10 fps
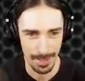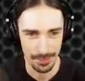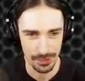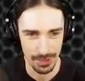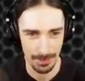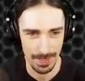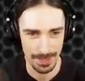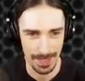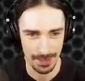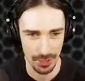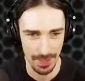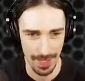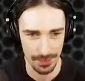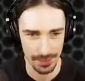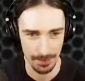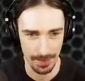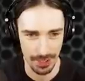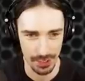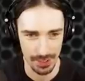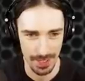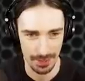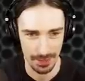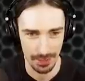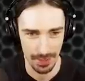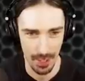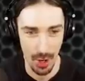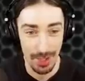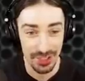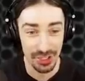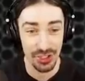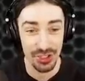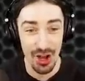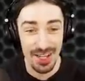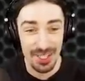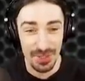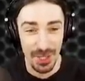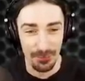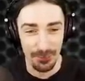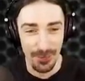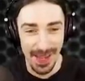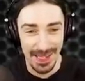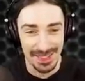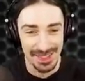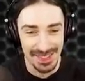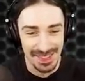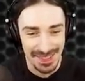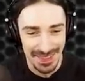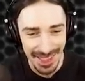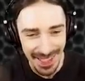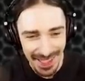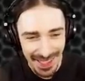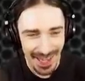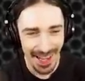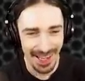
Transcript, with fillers: Yeah, does somebody take, take the, the crown. crown. Somebody just take the crown. Oh, I just oh, shot you in the oh face! What?